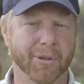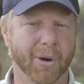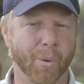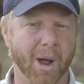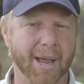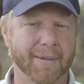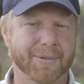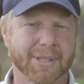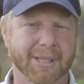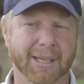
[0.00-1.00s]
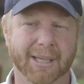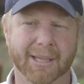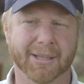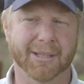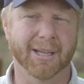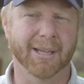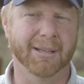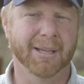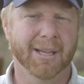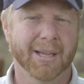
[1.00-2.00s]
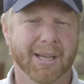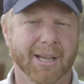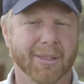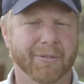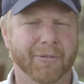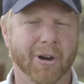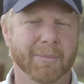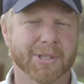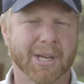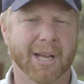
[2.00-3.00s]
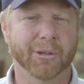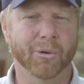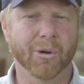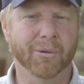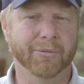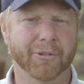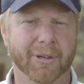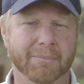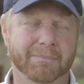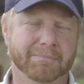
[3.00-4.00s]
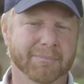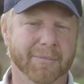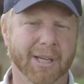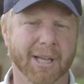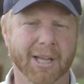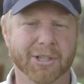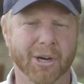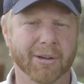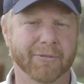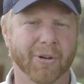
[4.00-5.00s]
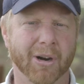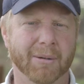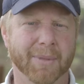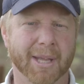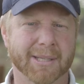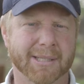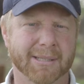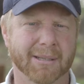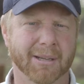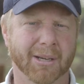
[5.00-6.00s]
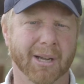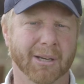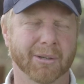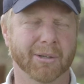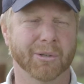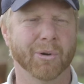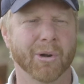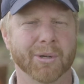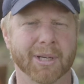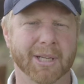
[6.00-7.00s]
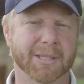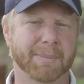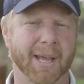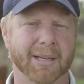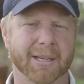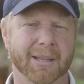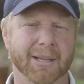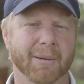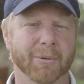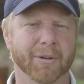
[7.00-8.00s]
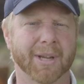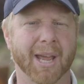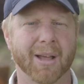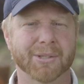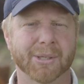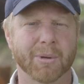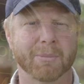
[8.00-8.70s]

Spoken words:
our wives, and the farm has kind of grown from a dairy farm that's grown and expanded in the number of cows that we